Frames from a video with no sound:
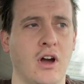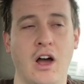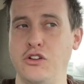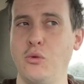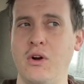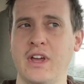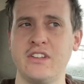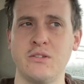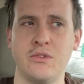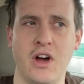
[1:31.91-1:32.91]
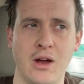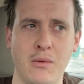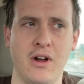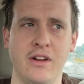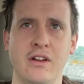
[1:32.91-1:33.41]
I do want to get some time
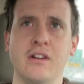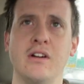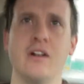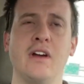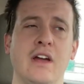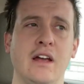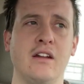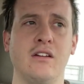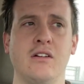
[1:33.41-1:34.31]
on it, and